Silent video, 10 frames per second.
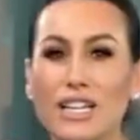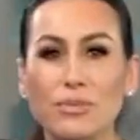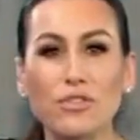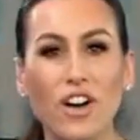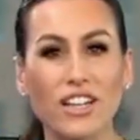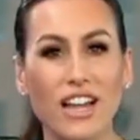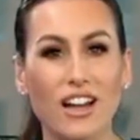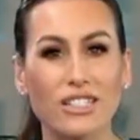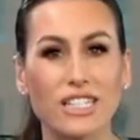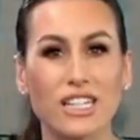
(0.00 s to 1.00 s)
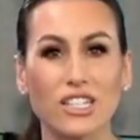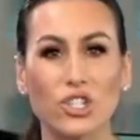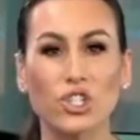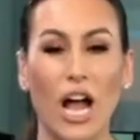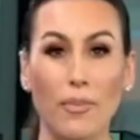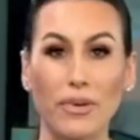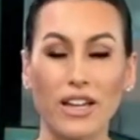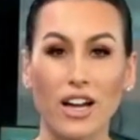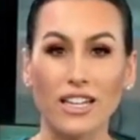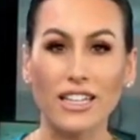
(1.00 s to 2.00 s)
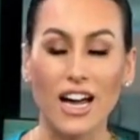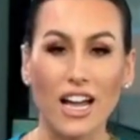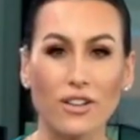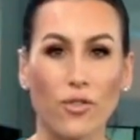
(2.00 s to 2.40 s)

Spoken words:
Let's move on now to shopping online.